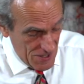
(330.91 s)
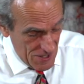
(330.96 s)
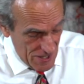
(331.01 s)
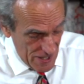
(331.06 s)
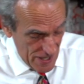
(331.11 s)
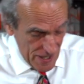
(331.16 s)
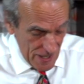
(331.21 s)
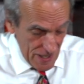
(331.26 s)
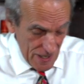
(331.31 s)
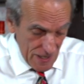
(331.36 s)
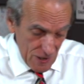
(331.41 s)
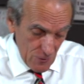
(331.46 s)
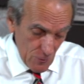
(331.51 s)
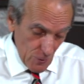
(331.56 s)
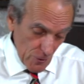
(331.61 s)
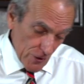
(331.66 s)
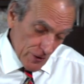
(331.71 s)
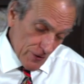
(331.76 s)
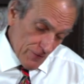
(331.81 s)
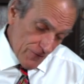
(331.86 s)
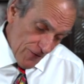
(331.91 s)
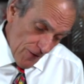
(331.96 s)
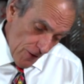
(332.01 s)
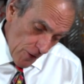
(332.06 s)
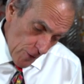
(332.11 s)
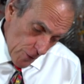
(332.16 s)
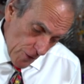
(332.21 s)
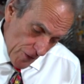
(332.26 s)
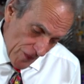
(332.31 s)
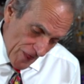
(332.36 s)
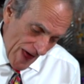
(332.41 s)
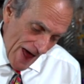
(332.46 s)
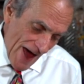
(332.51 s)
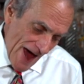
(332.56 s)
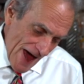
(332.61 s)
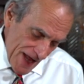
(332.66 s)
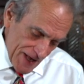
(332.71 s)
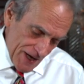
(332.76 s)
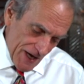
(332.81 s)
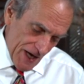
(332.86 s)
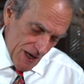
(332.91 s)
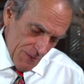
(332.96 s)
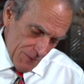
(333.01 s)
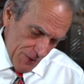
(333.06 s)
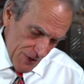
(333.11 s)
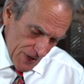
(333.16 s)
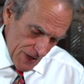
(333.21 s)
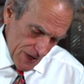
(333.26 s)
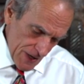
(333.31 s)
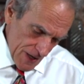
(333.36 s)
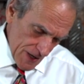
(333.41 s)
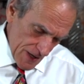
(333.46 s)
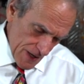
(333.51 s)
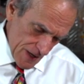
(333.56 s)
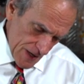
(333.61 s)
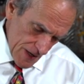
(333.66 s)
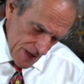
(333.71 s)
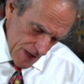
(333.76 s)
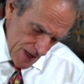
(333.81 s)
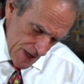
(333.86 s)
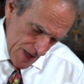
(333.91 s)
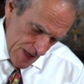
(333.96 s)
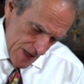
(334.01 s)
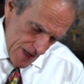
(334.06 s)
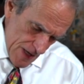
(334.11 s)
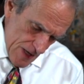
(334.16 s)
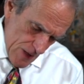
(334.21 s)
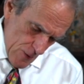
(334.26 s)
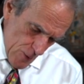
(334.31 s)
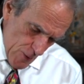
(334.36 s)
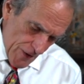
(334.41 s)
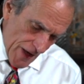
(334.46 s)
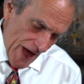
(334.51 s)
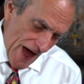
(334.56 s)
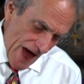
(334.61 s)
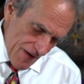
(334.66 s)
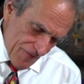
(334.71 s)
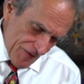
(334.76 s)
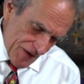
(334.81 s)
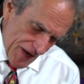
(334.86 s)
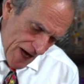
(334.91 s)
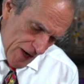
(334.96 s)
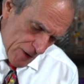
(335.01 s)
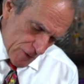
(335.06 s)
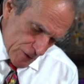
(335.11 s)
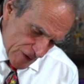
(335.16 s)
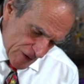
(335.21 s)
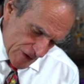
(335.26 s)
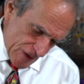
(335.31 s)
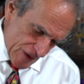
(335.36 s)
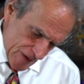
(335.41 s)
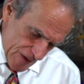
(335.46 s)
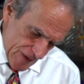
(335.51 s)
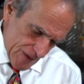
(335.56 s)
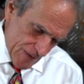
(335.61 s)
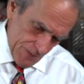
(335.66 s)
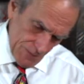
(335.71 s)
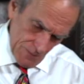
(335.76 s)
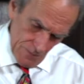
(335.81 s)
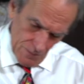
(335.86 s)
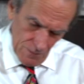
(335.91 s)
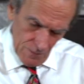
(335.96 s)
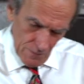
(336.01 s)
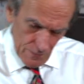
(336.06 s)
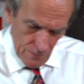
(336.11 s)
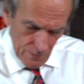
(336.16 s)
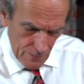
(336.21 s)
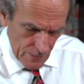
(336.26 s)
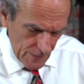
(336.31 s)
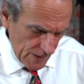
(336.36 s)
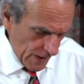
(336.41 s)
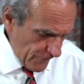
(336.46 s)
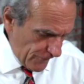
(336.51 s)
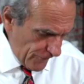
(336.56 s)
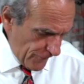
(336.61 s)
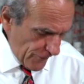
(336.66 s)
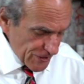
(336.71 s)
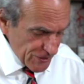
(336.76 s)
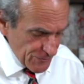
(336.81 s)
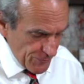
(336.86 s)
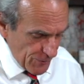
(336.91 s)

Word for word: Uh, we're gonna follow that up with a half an ounce of fresh